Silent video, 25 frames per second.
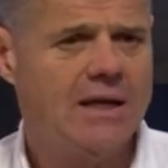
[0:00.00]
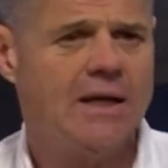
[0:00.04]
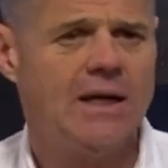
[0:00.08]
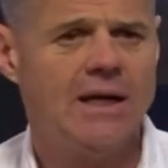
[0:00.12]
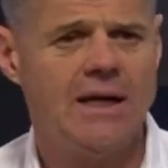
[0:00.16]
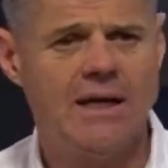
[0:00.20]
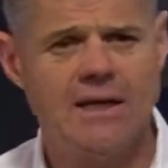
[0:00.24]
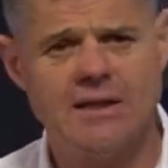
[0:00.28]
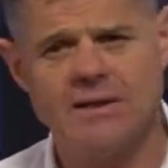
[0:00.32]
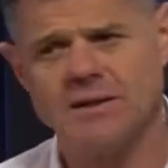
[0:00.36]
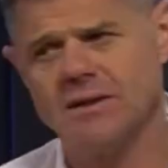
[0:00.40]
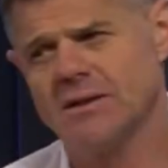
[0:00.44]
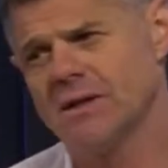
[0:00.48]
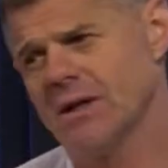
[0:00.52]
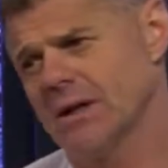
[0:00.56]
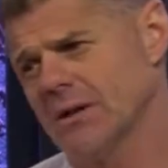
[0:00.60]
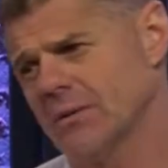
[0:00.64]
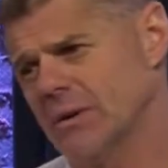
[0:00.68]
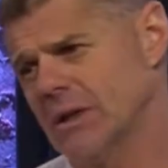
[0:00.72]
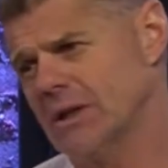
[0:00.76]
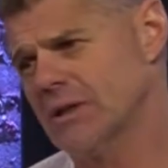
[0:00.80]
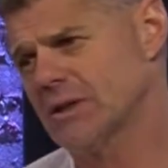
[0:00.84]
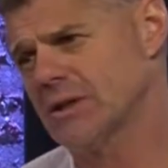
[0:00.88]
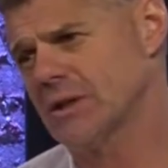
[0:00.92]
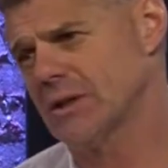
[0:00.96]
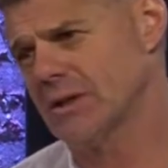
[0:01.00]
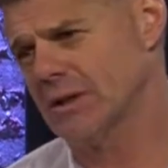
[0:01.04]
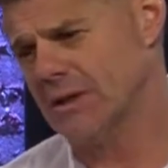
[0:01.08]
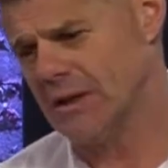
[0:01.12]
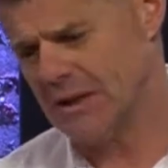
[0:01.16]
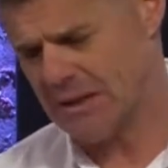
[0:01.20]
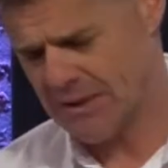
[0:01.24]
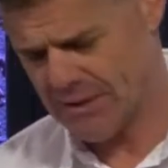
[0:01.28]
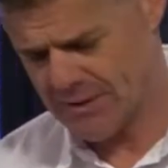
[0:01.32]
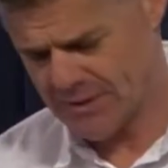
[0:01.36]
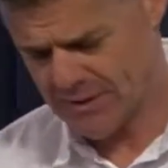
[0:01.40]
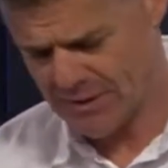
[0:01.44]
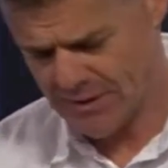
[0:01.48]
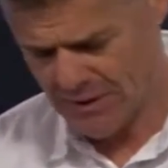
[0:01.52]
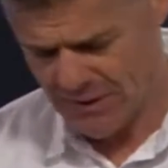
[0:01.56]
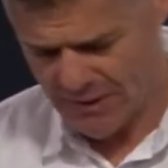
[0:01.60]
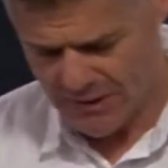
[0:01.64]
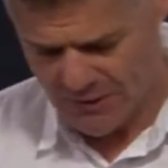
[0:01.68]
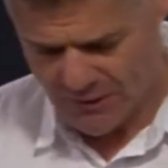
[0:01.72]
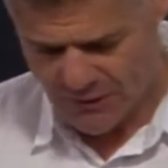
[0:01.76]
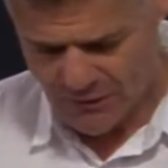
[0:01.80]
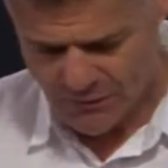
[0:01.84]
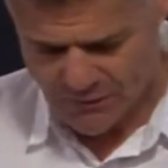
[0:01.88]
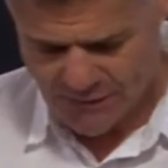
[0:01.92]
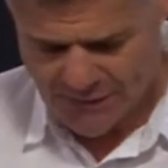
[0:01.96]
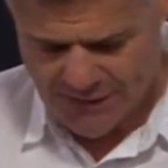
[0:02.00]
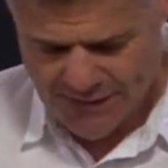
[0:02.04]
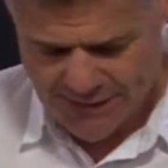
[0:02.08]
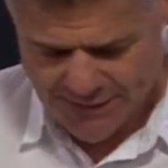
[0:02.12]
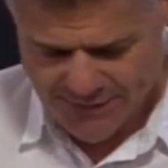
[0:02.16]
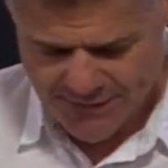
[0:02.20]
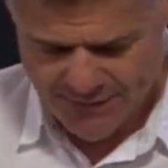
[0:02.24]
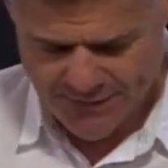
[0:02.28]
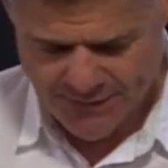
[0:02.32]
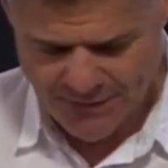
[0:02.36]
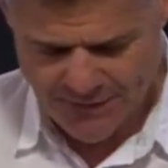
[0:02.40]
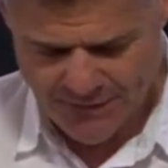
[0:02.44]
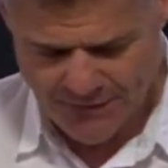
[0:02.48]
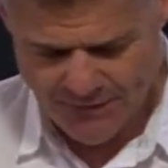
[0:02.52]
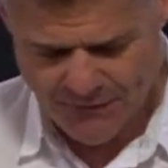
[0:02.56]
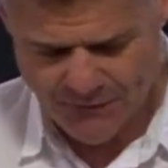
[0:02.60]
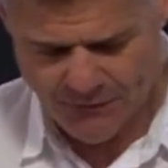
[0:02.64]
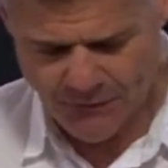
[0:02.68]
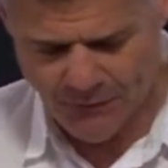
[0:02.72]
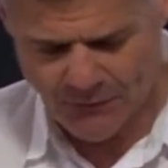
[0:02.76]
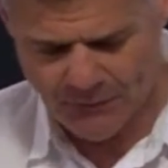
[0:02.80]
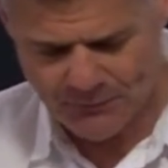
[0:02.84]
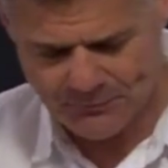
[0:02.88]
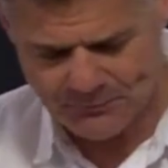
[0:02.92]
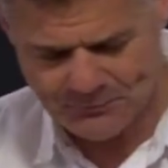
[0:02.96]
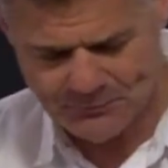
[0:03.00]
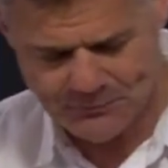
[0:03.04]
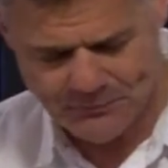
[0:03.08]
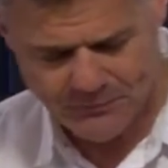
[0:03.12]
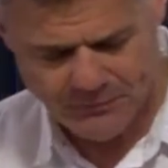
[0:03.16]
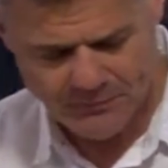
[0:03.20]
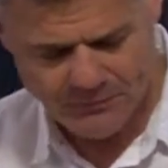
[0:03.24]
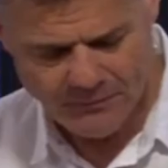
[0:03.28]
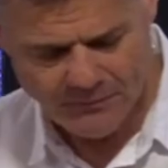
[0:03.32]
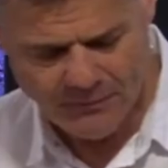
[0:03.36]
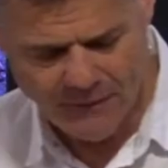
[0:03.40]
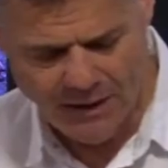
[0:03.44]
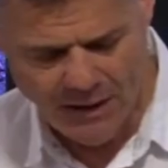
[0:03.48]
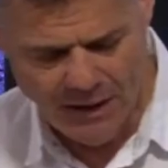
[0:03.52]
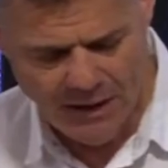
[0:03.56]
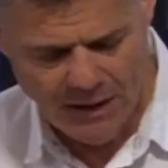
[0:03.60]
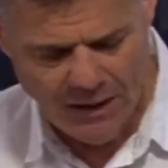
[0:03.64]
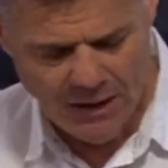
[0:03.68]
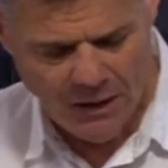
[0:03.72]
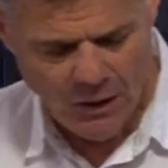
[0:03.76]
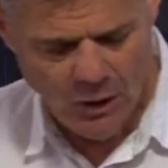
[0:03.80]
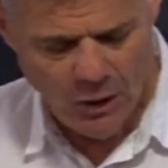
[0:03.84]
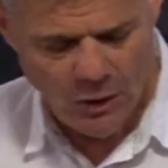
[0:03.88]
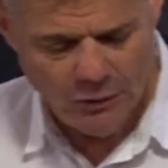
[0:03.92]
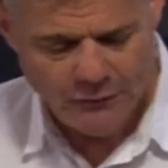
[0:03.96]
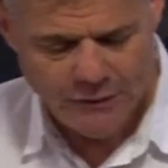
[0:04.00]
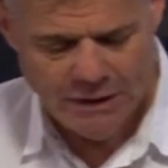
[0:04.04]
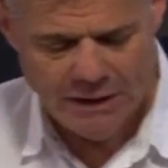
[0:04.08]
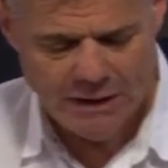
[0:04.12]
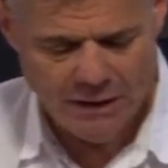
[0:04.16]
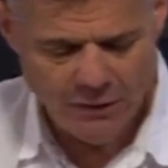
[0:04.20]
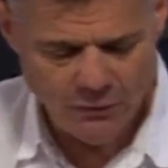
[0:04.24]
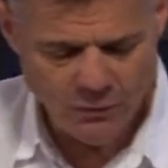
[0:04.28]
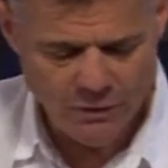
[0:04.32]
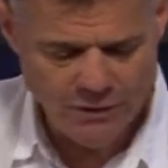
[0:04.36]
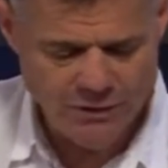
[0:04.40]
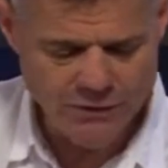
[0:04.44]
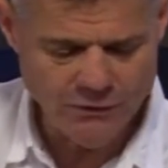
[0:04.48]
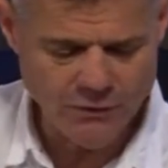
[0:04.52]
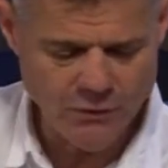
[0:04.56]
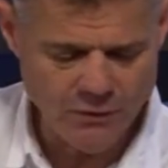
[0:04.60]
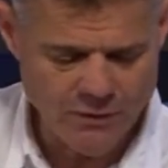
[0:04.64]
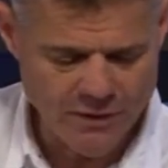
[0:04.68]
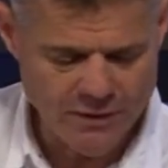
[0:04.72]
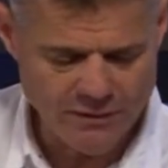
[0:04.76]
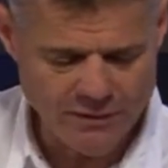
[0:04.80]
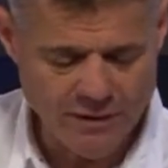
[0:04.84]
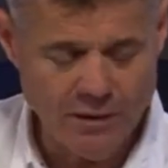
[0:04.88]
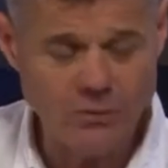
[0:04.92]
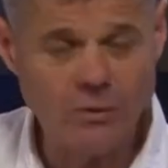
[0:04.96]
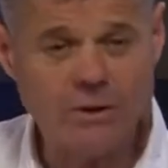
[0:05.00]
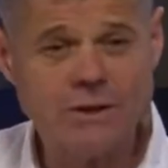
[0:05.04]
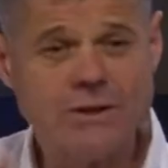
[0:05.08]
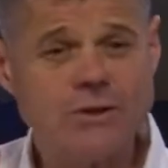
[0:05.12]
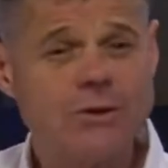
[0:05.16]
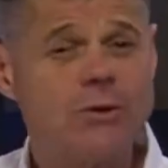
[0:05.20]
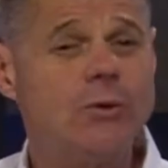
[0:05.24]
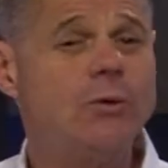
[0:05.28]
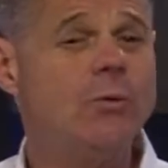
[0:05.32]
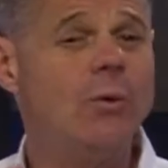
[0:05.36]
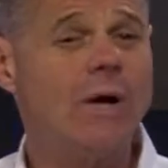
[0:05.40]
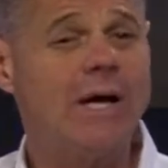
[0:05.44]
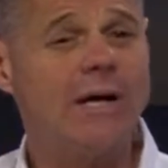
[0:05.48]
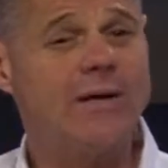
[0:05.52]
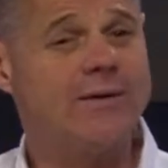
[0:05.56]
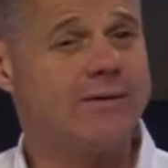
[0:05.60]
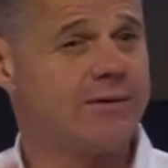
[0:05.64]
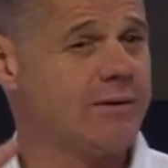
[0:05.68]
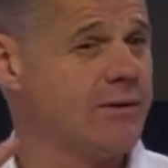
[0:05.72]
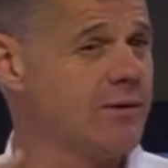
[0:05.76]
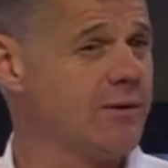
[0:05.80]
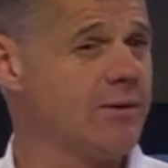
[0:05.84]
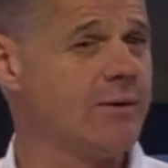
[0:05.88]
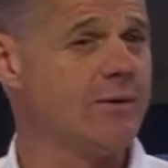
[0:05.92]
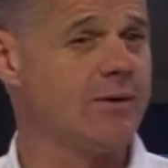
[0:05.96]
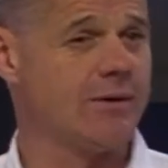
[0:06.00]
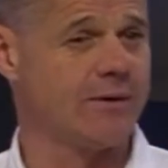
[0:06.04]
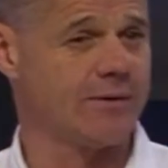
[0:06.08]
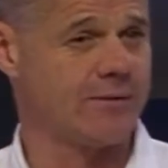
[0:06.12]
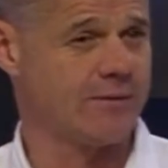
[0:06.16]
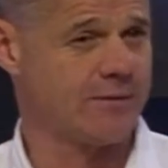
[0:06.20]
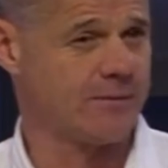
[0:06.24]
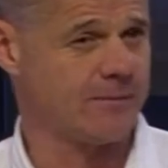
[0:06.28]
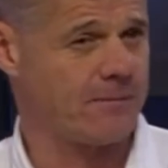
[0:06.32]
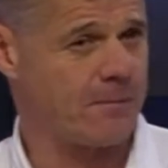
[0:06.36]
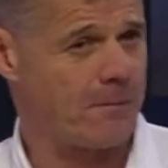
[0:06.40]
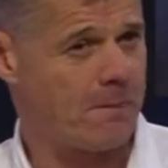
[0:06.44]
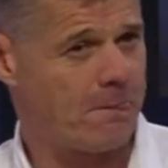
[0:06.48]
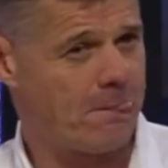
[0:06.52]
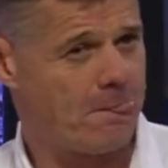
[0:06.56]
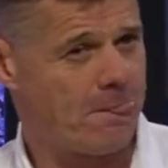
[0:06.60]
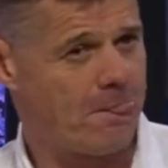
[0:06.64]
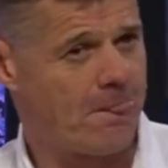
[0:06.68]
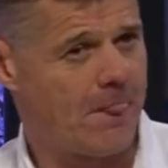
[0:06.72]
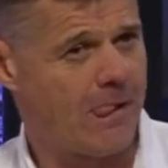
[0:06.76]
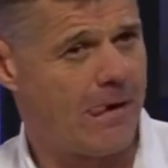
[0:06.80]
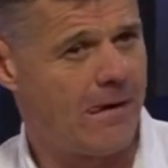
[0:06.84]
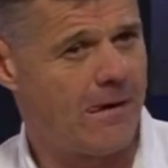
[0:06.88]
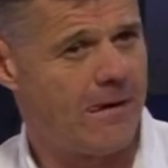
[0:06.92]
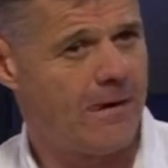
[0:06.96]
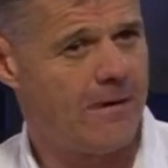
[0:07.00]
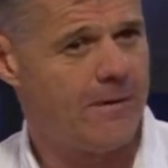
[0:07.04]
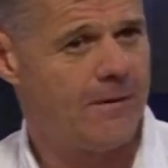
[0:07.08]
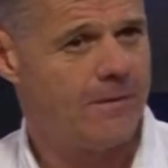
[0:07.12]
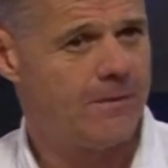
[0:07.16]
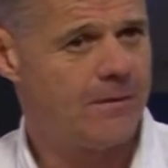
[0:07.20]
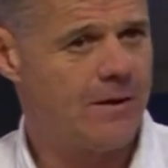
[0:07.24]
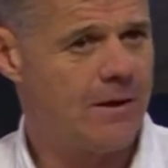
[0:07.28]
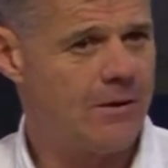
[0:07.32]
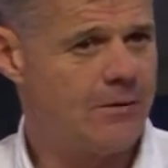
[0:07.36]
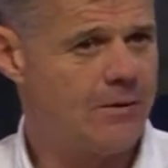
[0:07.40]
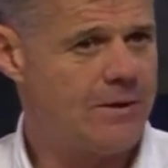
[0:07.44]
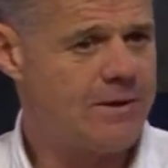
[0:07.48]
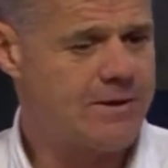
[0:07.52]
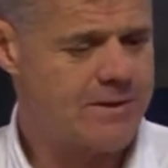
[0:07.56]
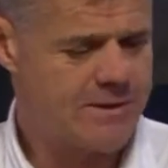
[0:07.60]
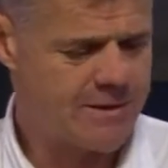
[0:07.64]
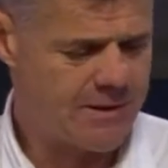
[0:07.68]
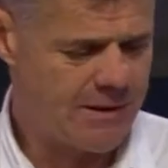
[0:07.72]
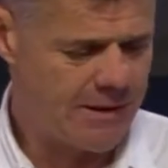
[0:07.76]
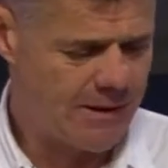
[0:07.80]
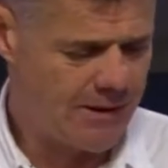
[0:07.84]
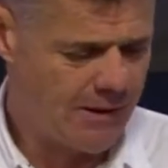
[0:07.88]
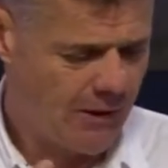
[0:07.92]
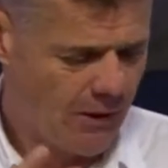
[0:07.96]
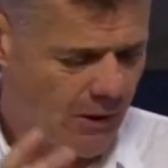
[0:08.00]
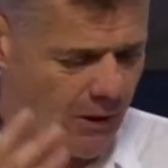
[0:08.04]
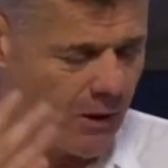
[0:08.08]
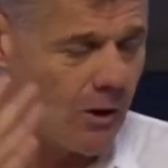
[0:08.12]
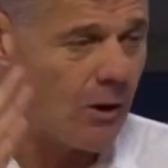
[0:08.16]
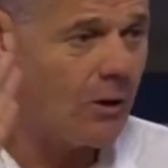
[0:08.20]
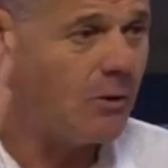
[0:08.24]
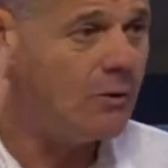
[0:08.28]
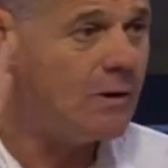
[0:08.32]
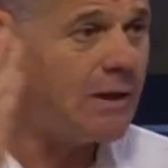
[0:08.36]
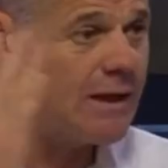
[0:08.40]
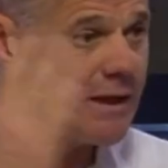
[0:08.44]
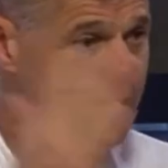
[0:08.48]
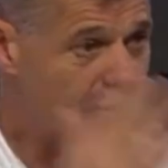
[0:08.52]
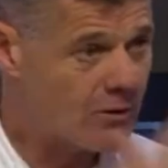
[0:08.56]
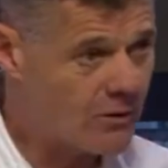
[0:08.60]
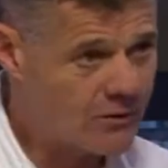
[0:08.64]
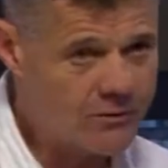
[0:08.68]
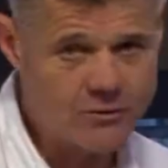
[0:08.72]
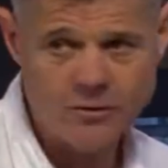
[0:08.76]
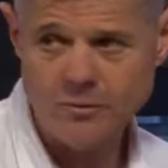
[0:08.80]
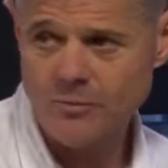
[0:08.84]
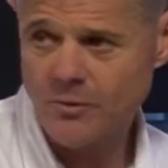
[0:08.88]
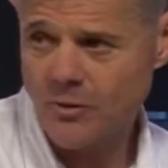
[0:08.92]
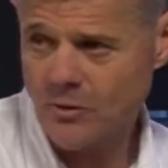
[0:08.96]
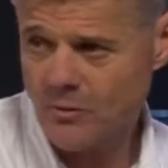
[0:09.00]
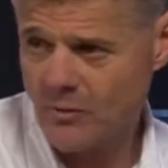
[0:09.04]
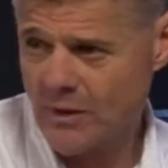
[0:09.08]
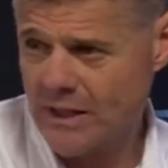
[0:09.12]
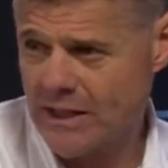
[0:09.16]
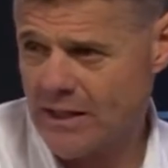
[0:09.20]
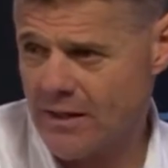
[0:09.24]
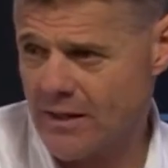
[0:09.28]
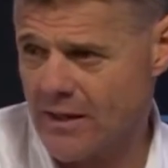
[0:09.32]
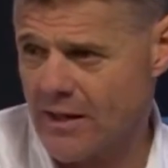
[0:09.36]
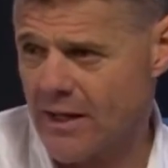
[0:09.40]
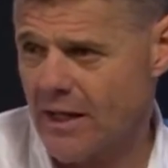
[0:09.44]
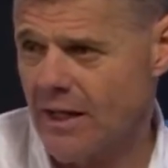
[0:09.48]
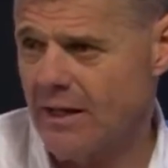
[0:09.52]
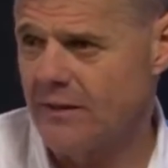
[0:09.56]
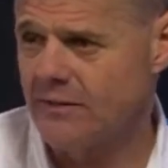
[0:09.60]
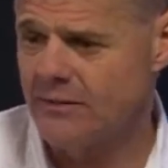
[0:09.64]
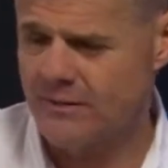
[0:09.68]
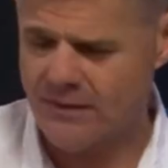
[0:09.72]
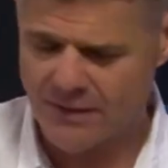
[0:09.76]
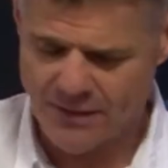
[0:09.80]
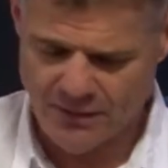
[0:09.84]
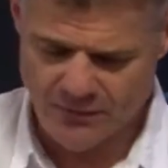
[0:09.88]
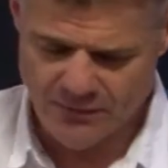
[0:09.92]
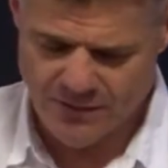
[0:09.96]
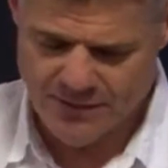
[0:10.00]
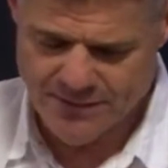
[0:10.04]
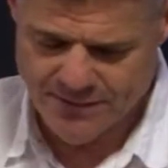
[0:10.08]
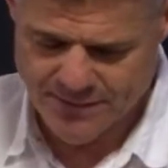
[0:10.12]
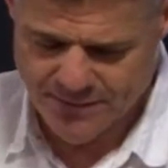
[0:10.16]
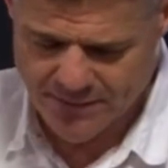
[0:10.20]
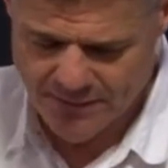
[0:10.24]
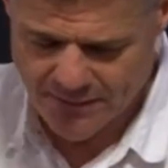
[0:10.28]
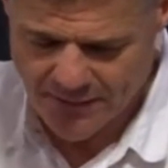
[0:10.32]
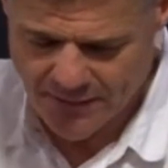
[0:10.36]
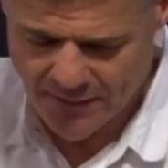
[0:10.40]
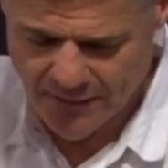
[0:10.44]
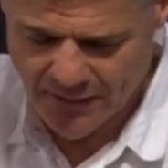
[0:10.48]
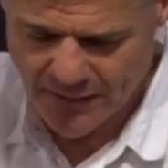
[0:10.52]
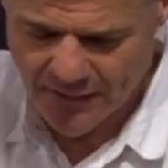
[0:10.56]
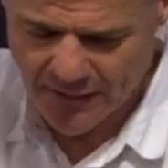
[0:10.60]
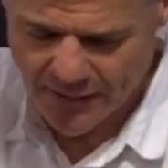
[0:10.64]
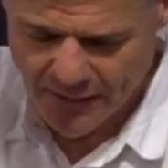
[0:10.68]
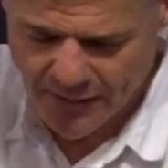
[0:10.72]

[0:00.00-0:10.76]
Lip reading: in the direction that is your destiny. So over here we saw that there were 2 ways to do this. There is the holy and honorable way, and there is the